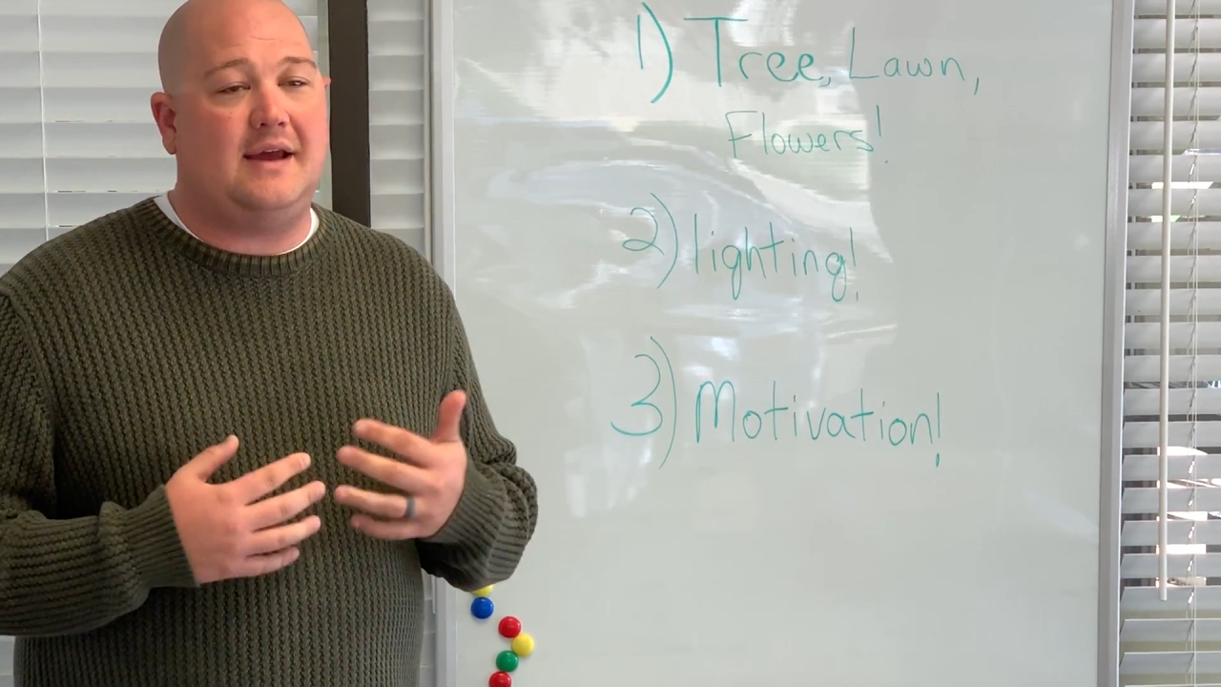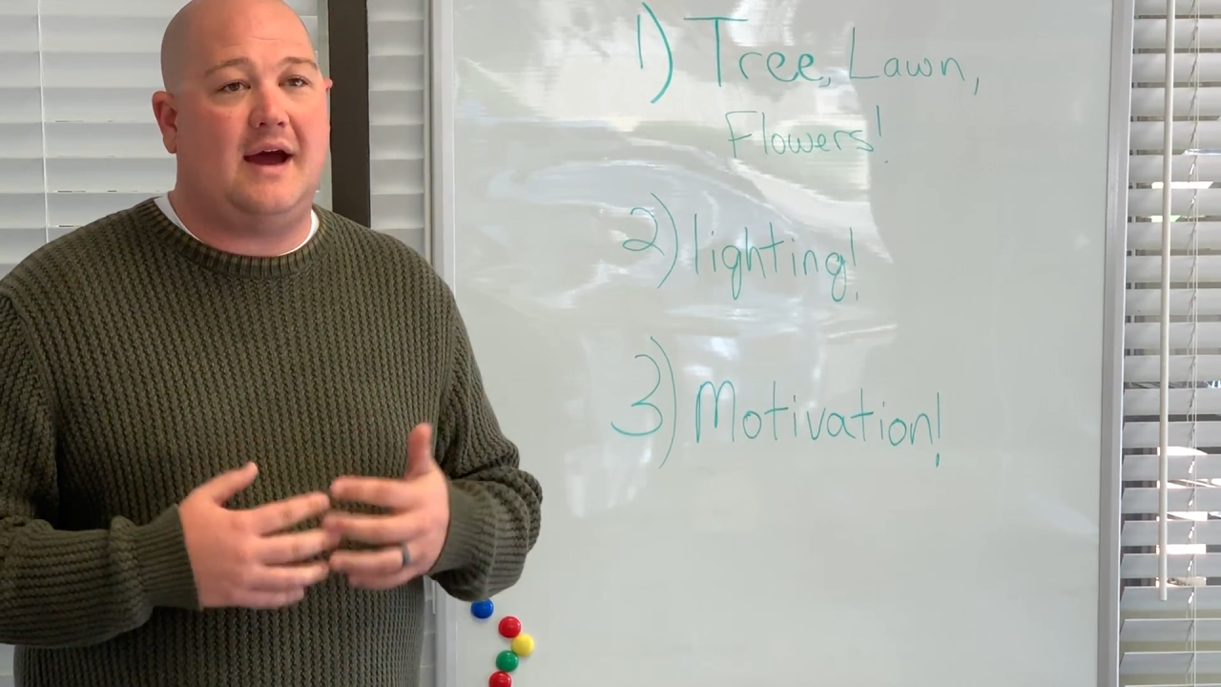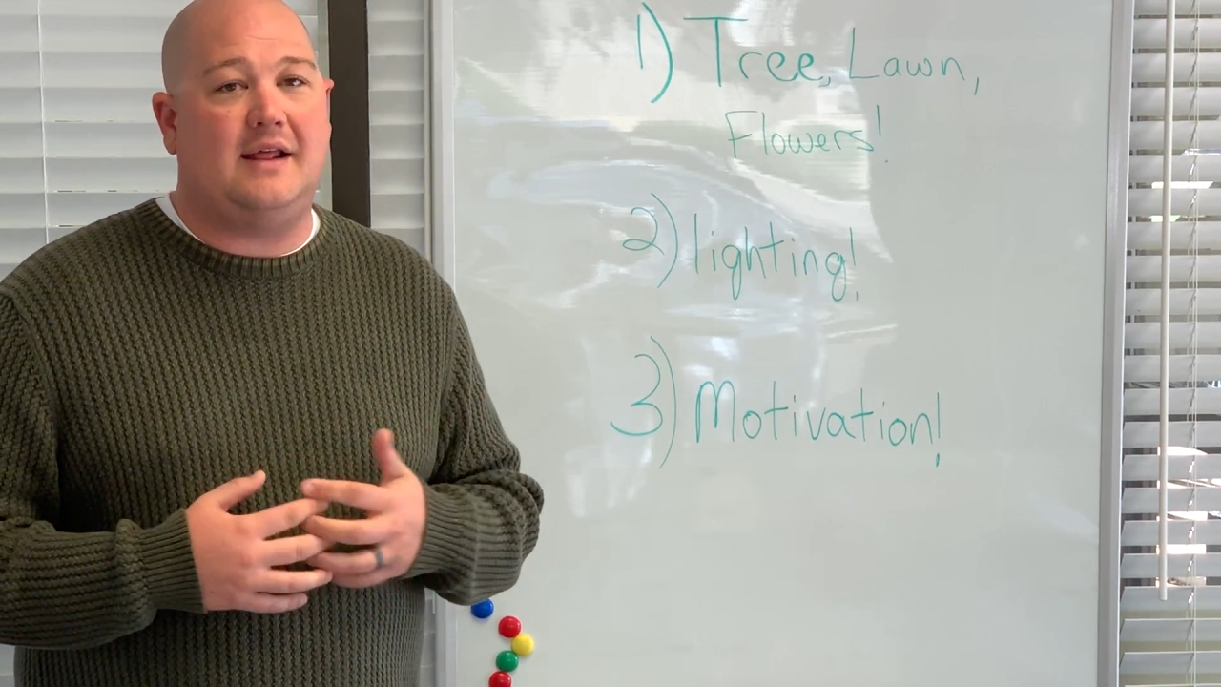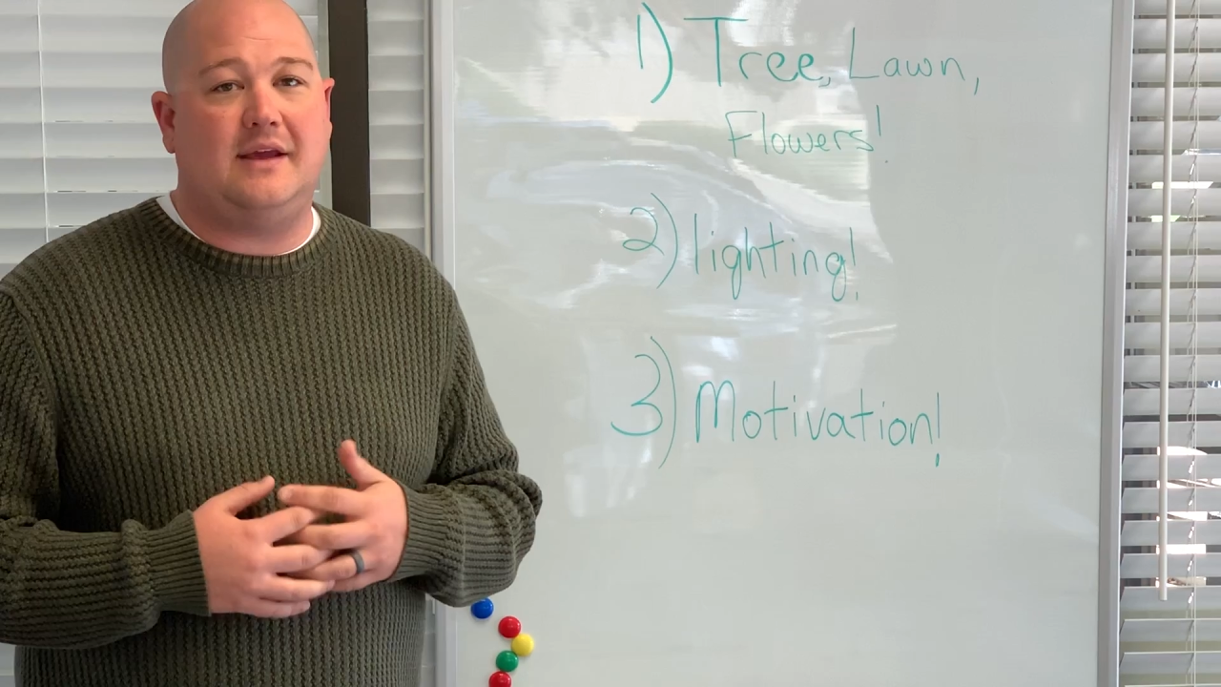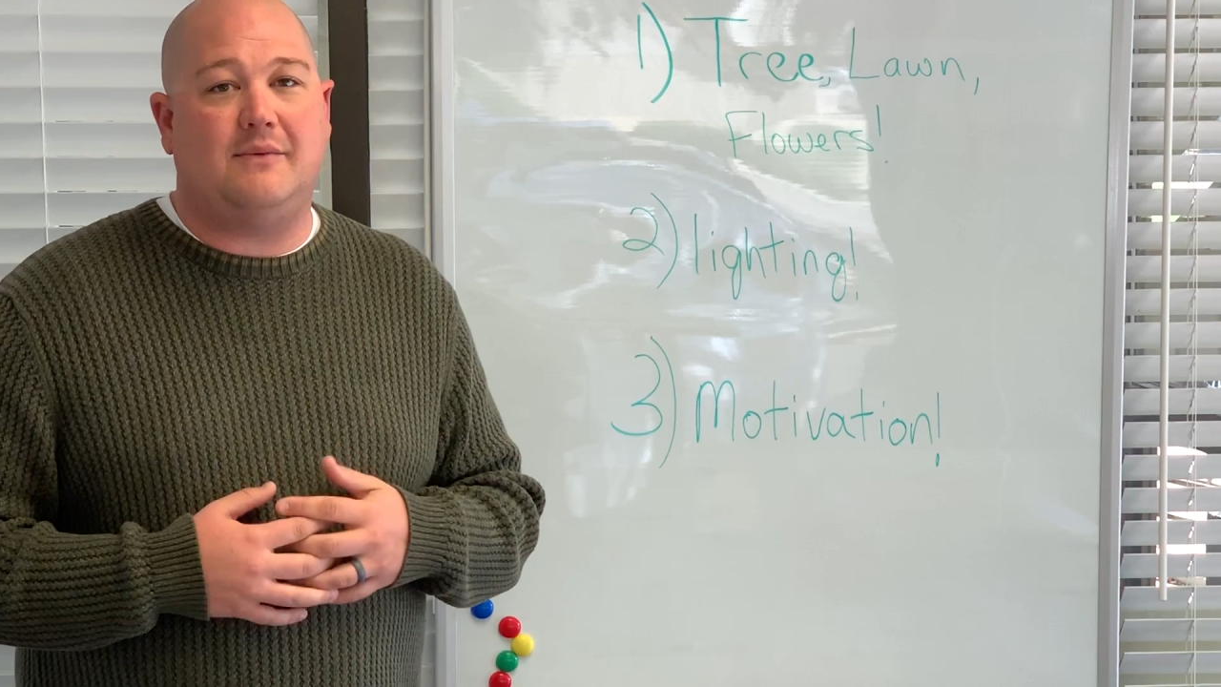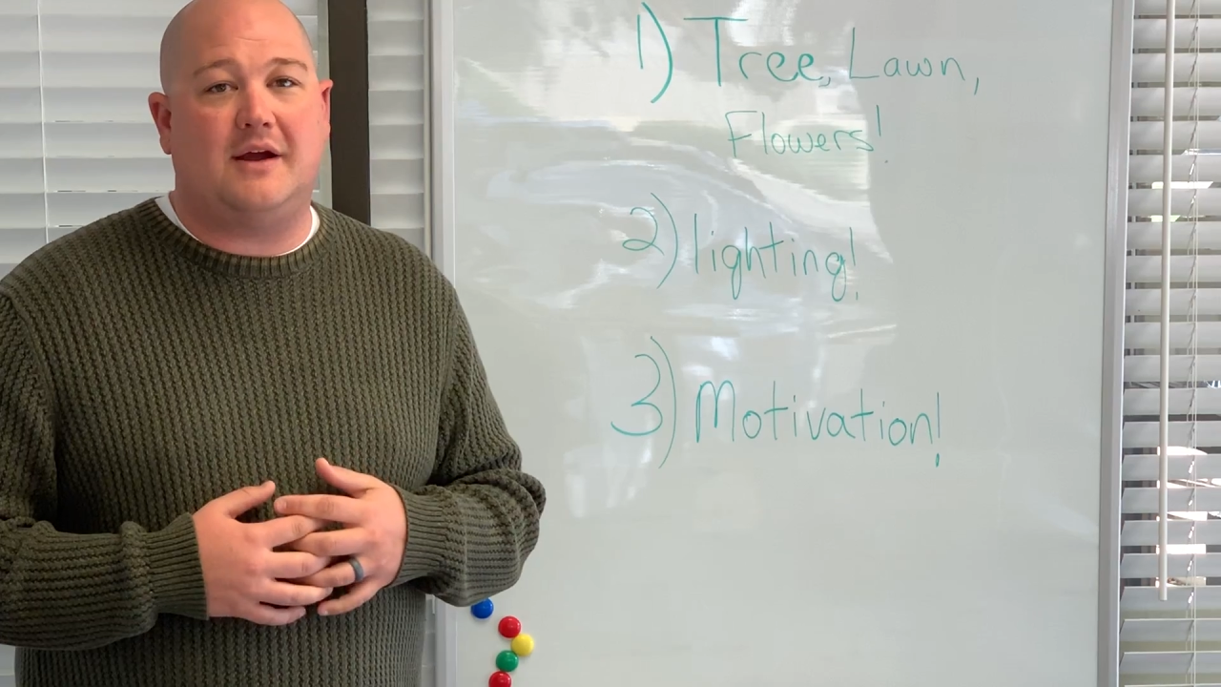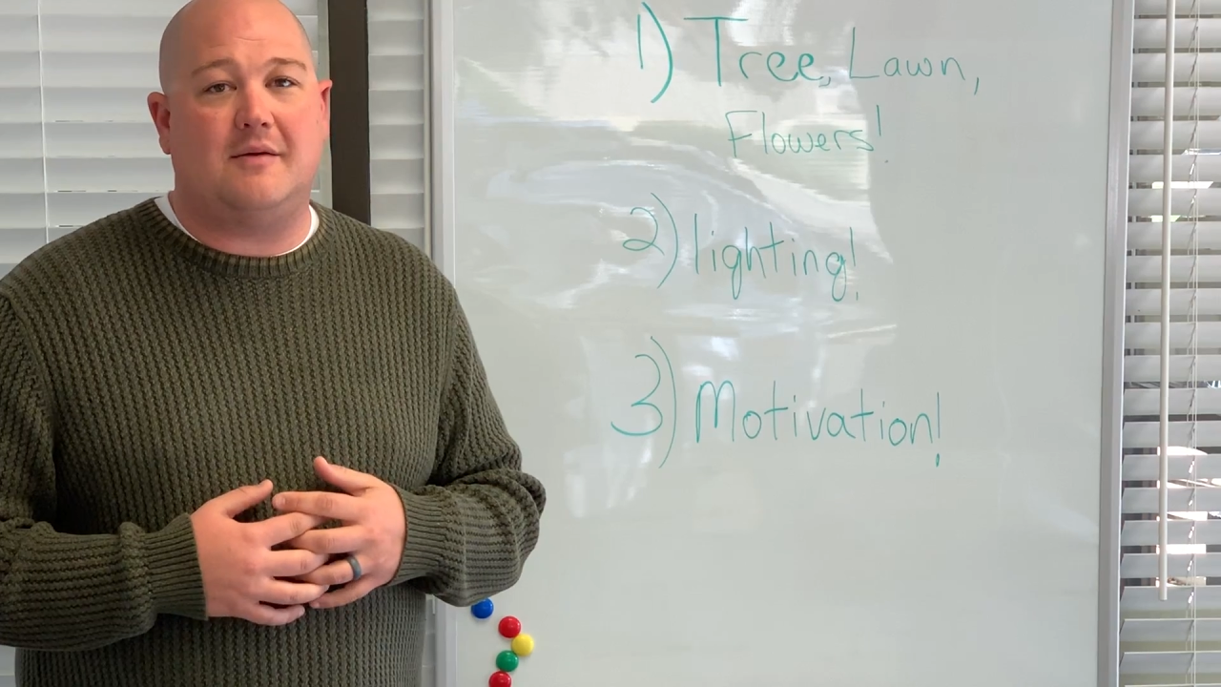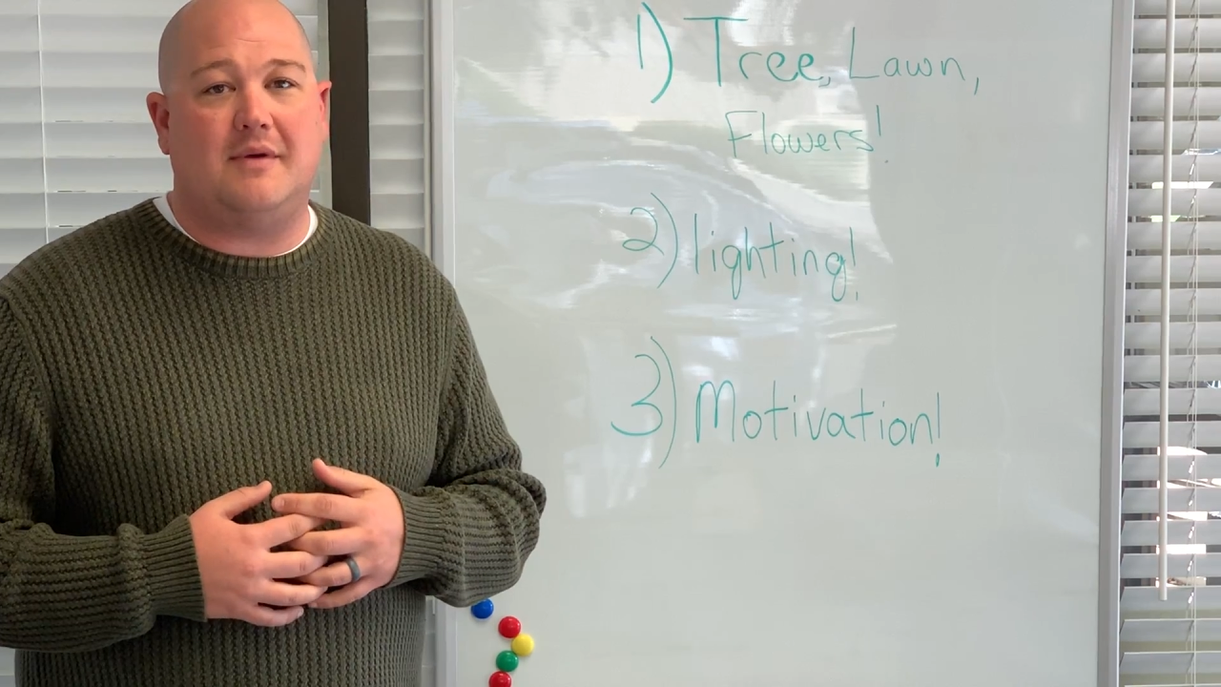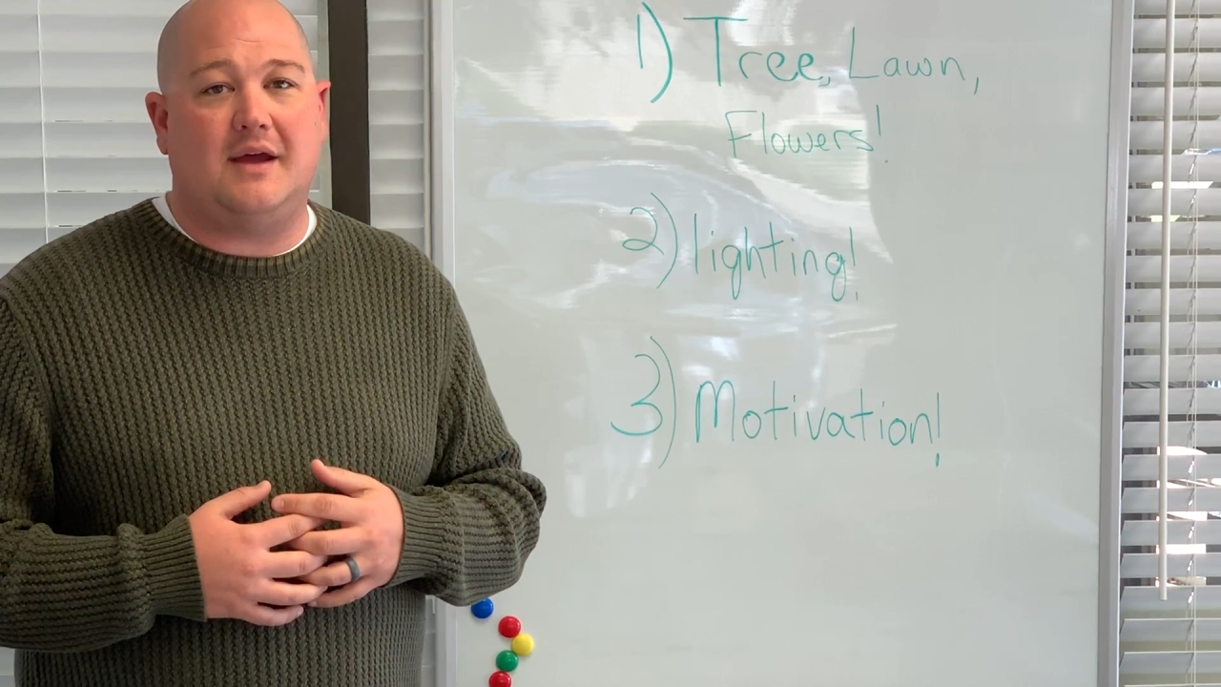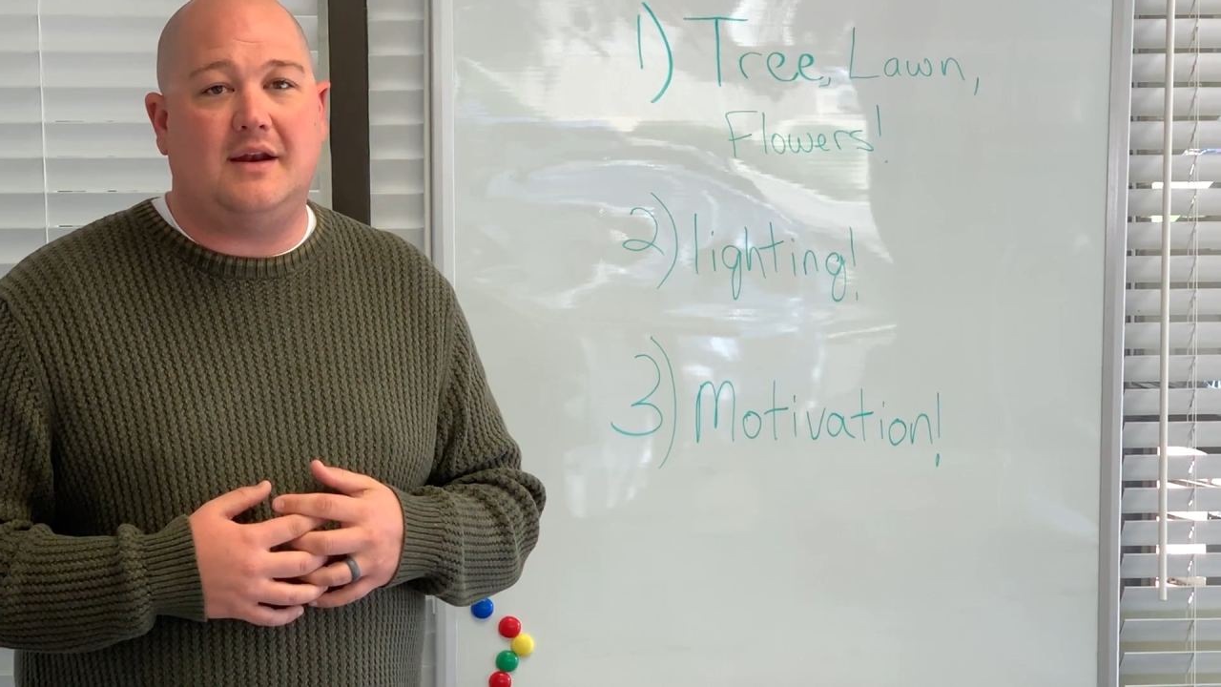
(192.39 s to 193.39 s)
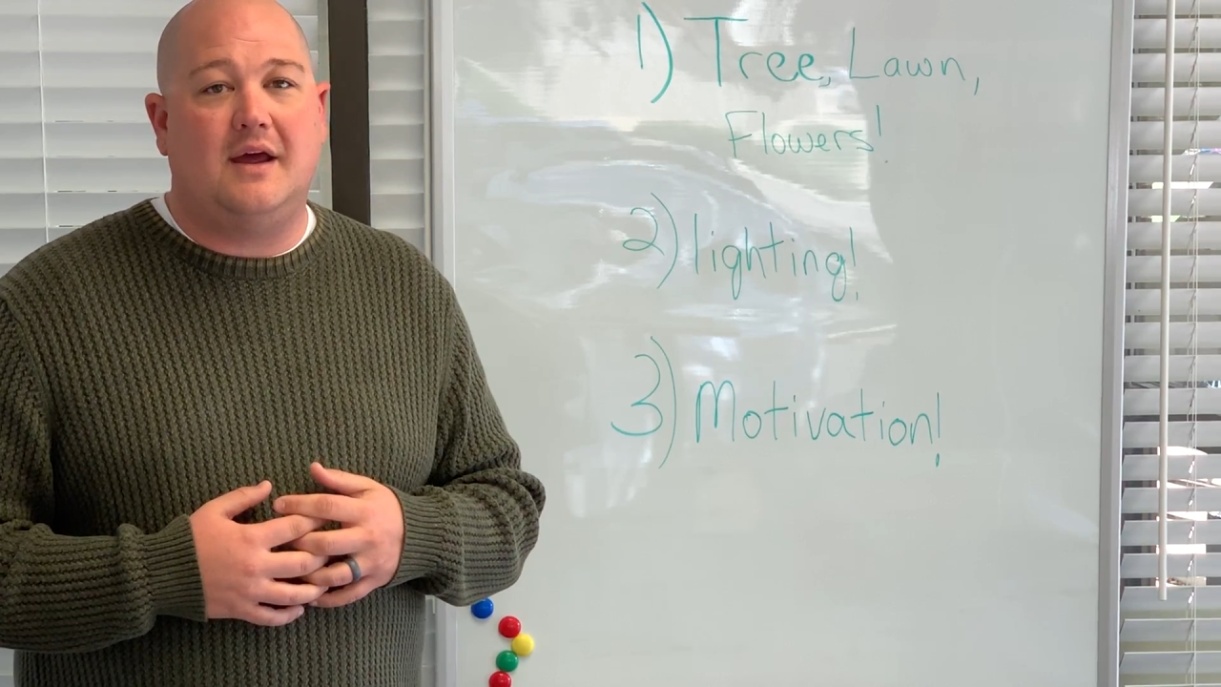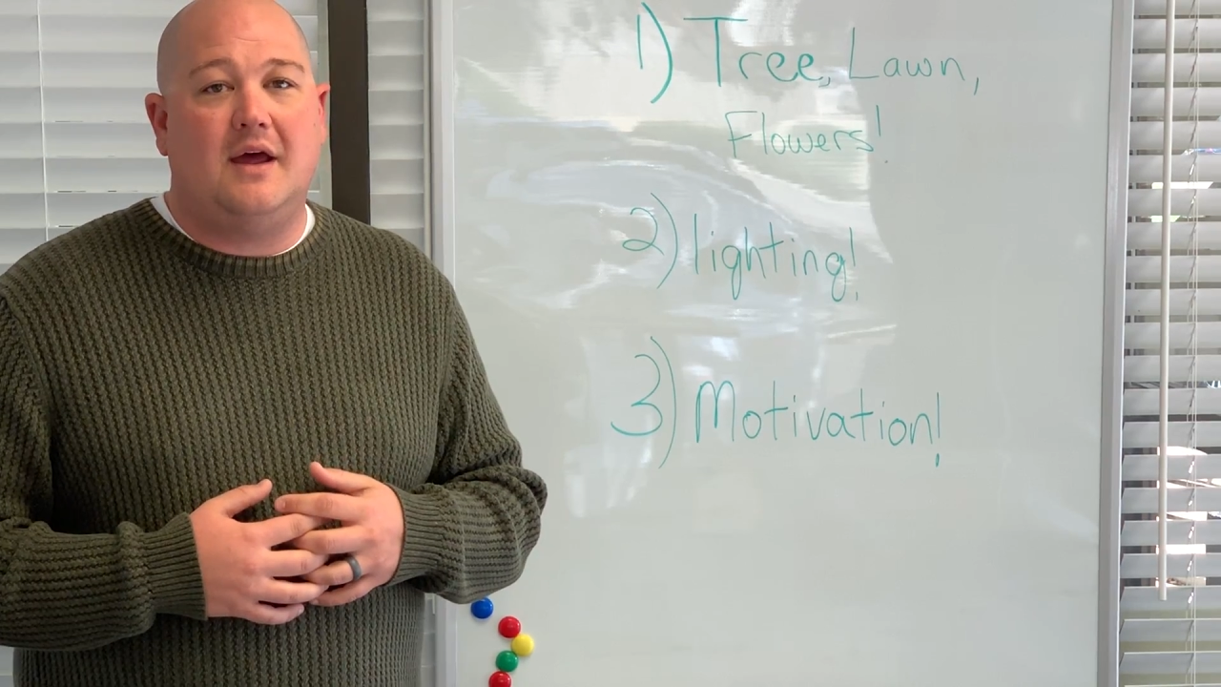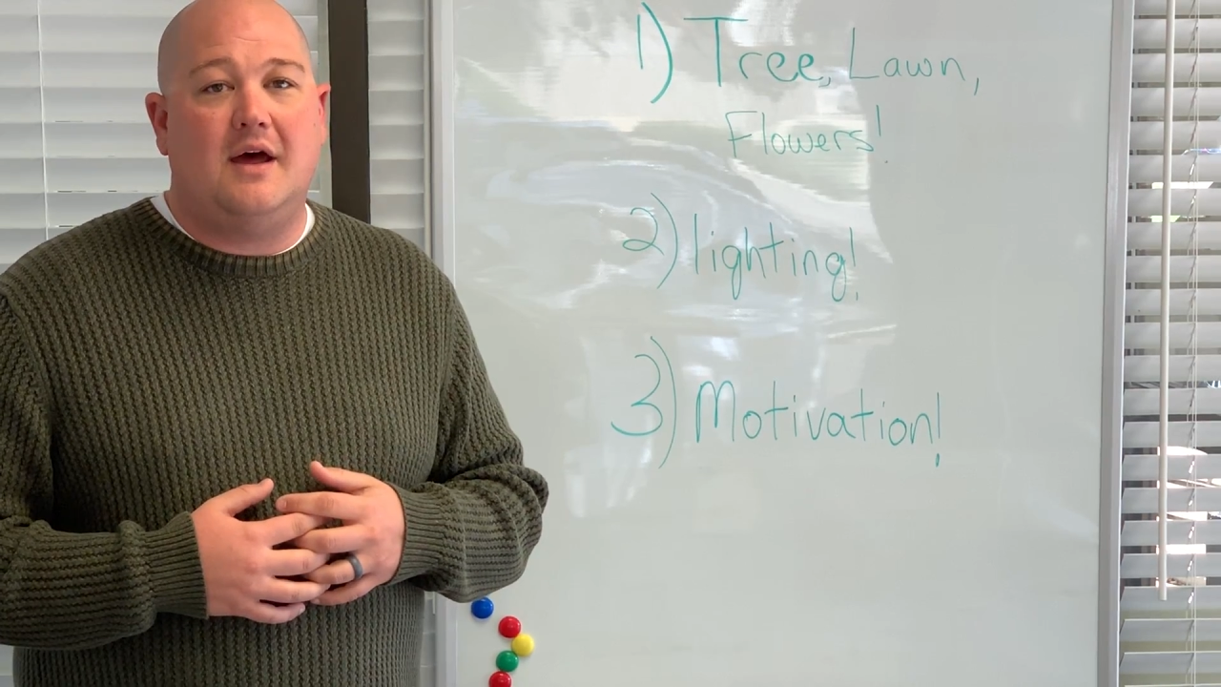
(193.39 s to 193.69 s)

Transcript: highly recommend